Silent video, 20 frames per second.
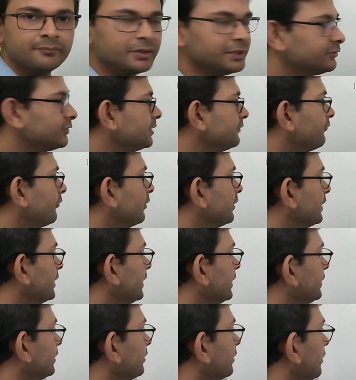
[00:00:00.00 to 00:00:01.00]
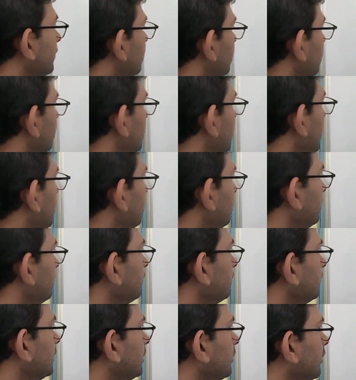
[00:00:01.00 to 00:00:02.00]
by 348.
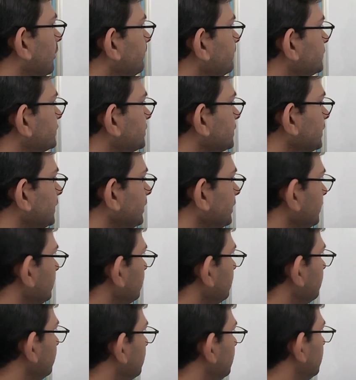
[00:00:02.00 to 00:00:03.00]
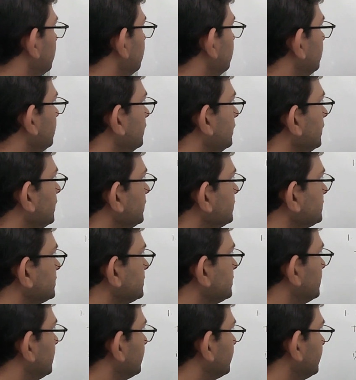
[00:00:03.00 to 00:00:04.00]
Now the option, there is
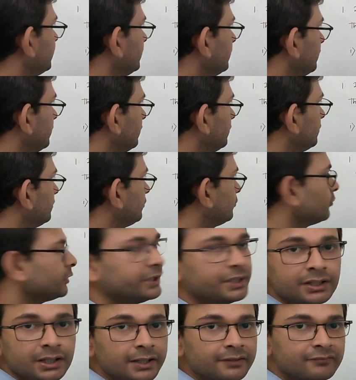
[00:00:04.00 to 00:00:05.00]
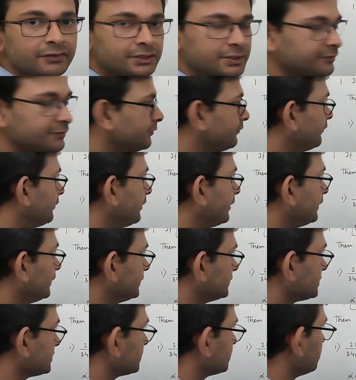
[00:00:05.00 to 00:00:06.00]
nothing, 29 by 358,
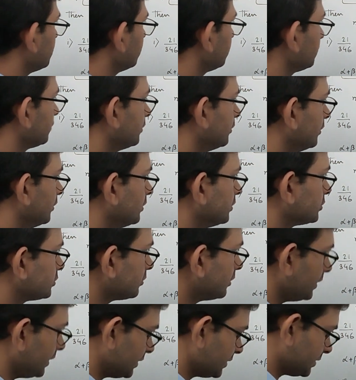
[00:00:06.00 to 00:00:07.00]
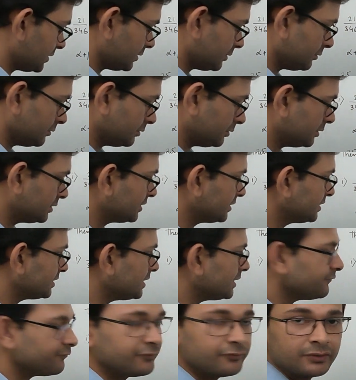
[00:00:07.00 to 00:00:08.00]
this is not. So let's
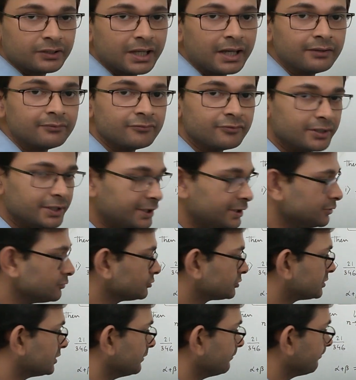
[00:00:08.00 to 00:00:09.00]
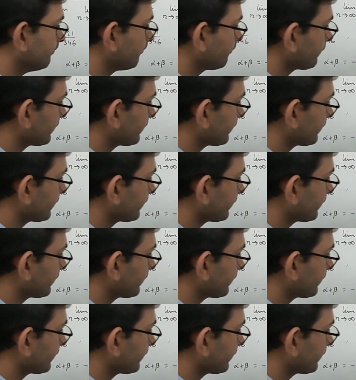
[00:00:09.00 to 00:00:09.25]
see if we can reduce them.